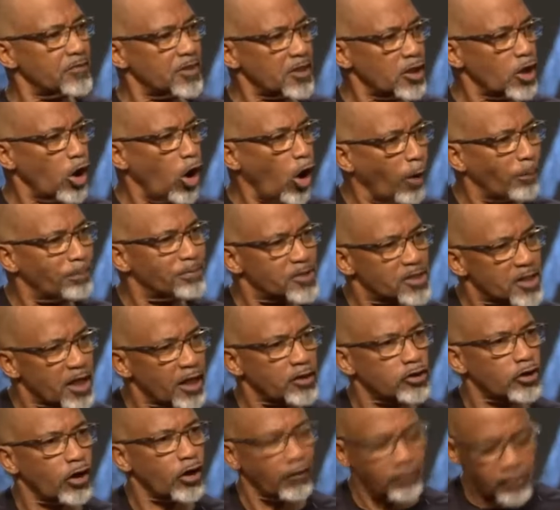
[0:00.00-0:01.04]
the
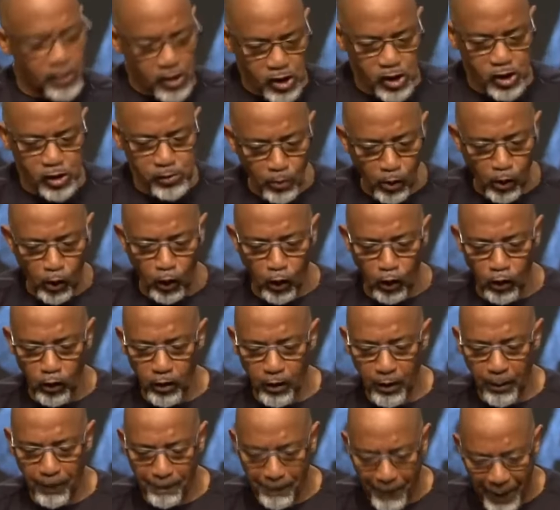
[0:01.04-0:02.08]
object of
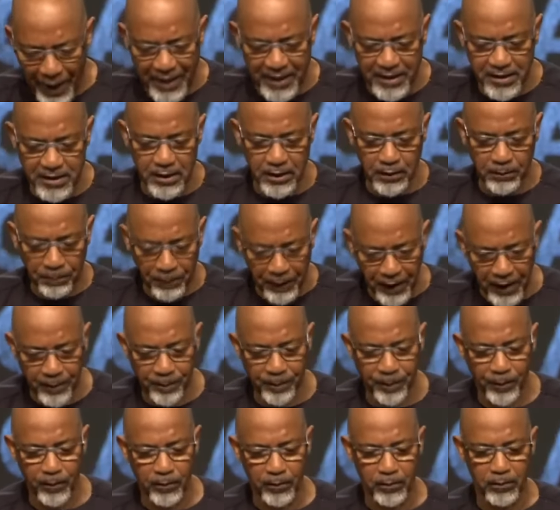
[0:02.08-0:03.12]
small-minded
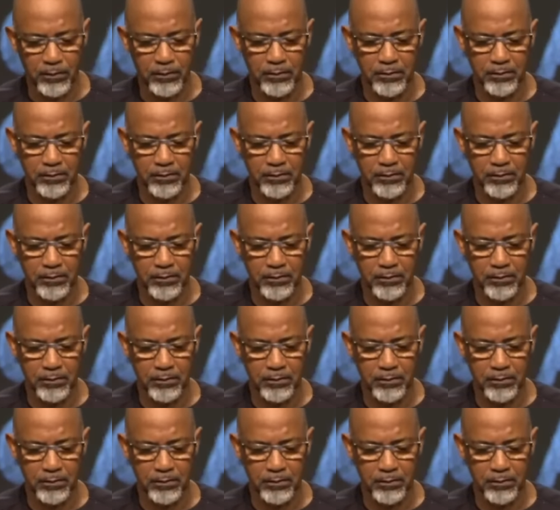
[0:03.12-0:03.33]
people.